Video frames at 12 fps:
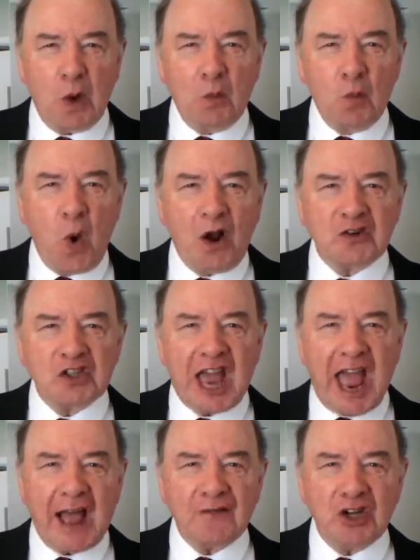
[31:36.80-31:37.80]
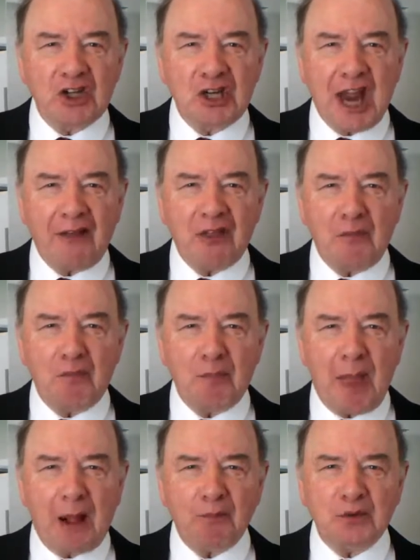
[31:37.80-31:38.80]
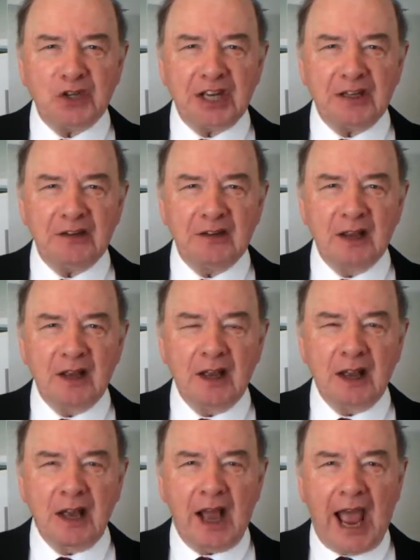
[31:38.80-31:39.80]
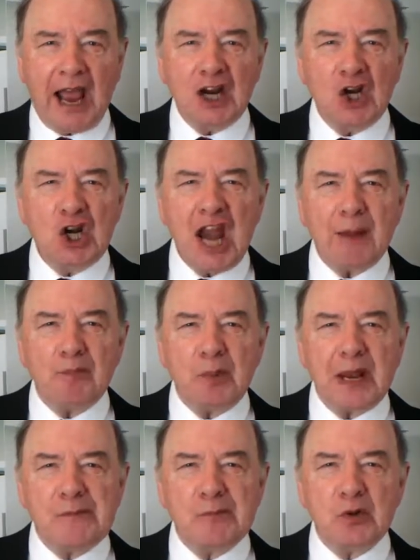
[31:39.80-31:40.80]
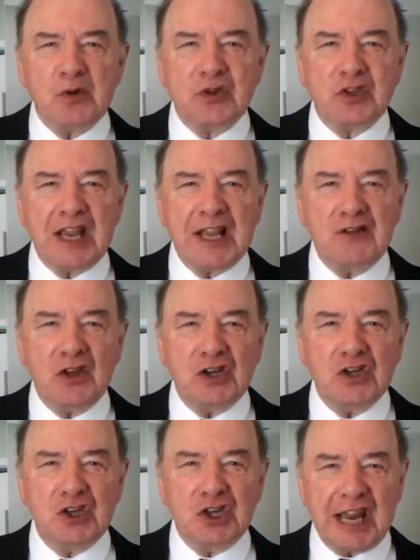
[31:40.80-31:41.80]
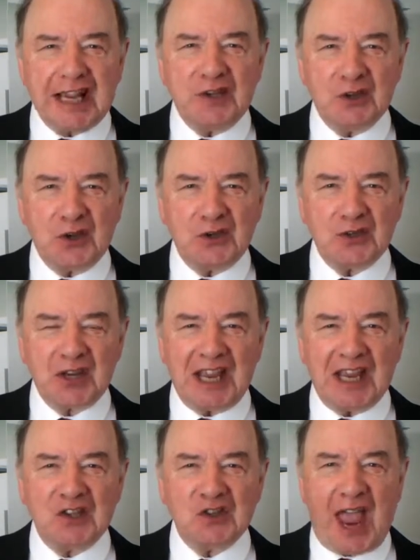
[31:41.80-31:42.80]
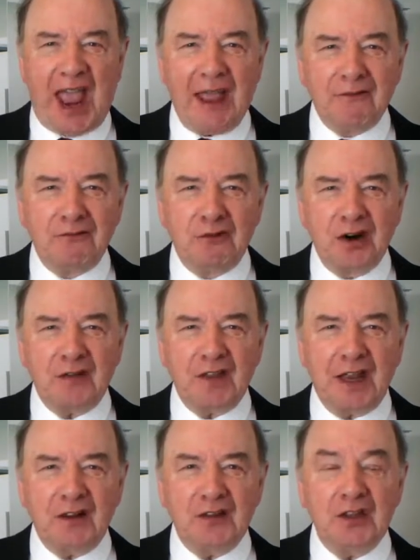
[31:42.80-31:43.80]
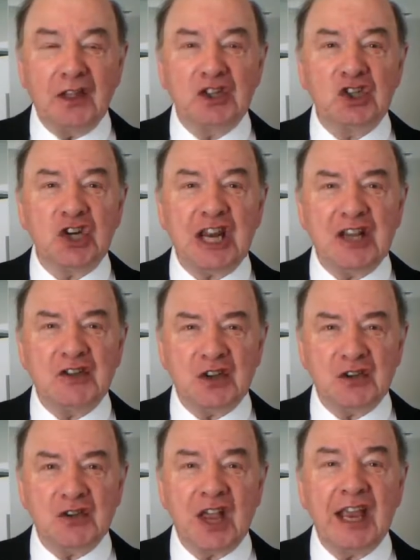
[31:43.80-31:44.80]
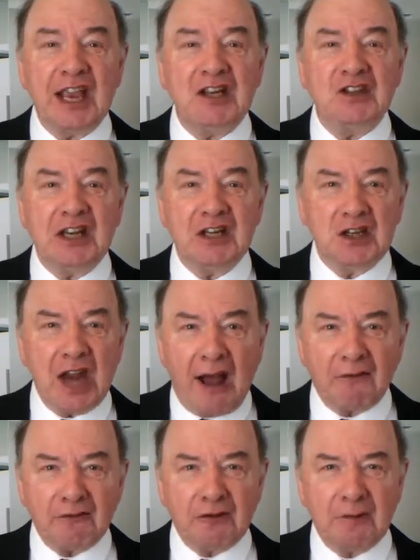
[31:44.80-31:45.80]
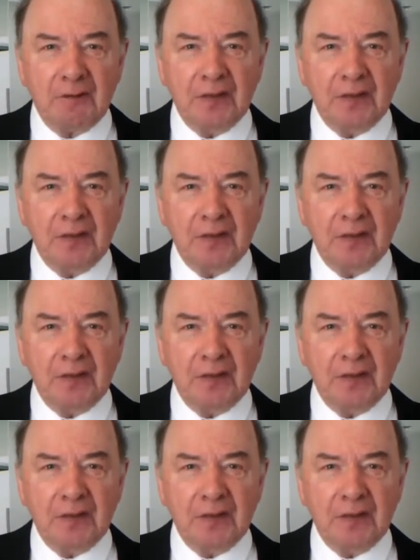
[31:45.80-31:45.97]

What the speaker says: we want to have another mountain and let people see that Jesus is everything, that Jesus is enough.